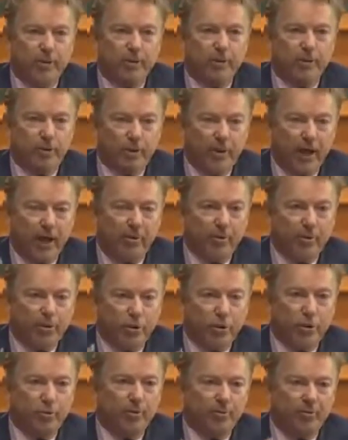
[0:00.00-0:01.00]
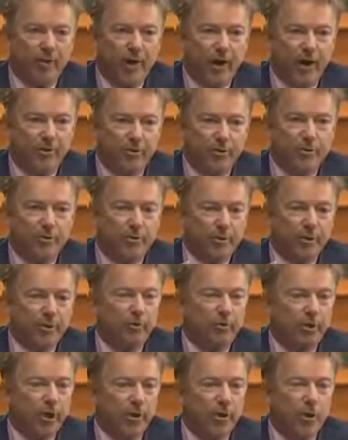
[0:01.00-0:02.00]
You're allowing super viruses to be
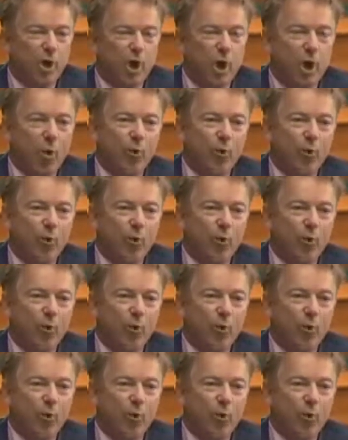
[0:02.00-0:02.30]
created